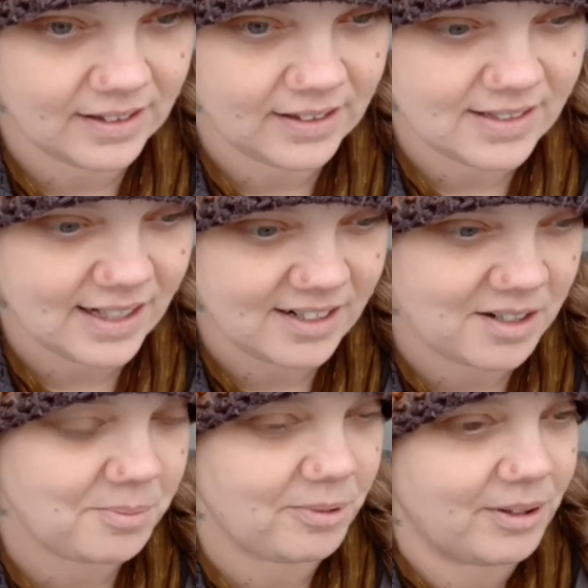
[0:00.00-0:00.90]
it's getting to
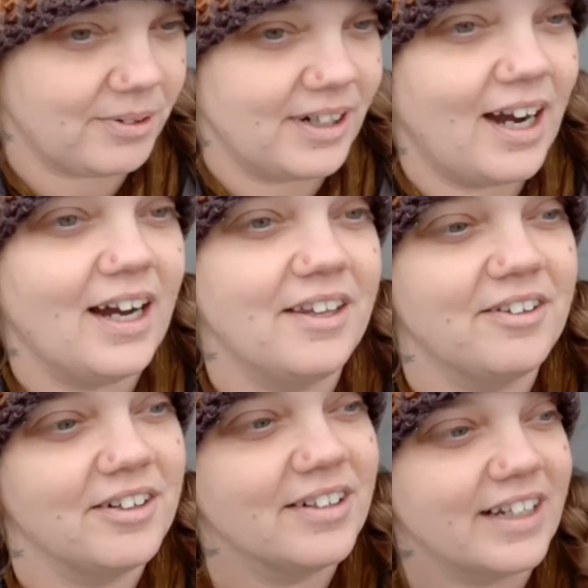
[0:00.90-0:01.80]
the point where
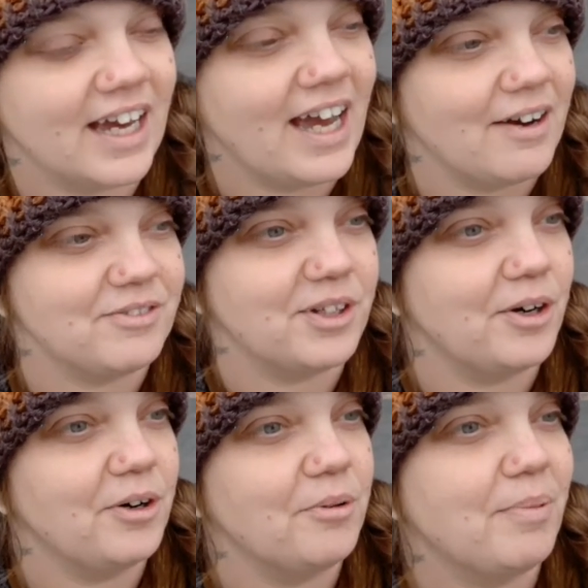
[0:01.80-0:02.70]
either like I have to
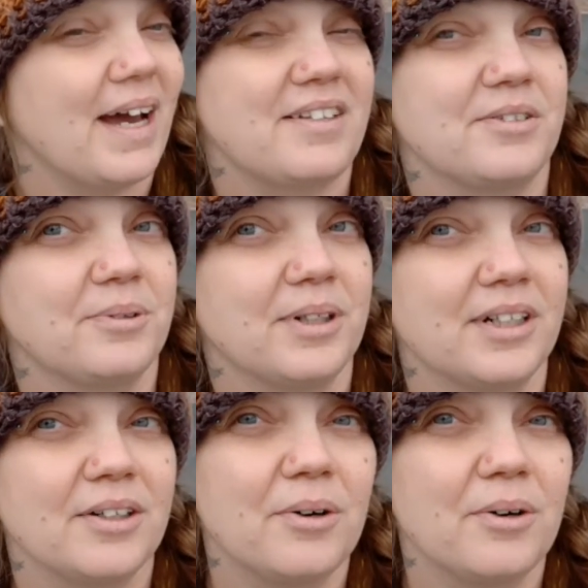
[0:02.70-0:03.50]
go back to work